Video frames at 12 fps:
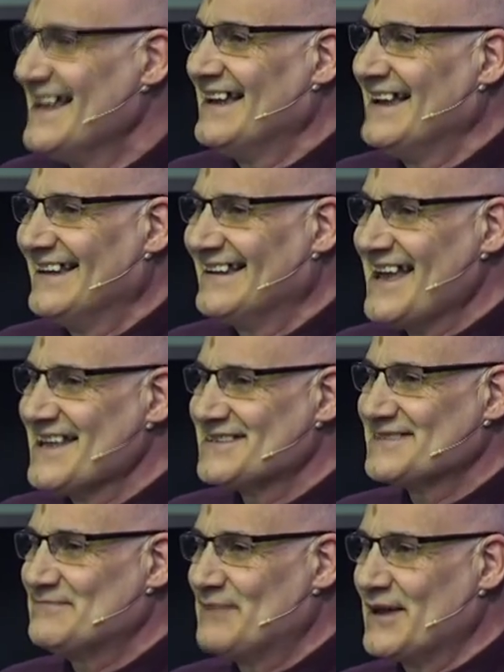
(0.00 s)
Yes,
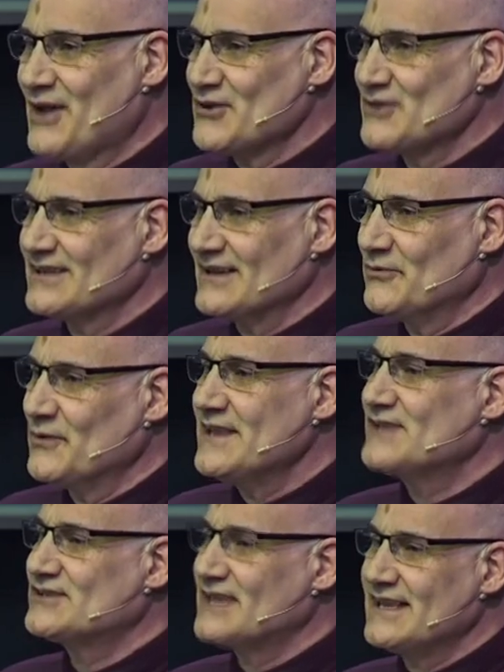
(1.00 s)
because we
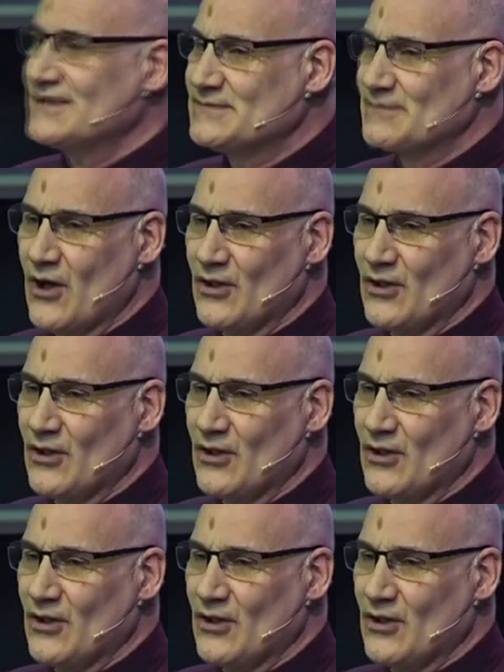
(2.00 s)
see small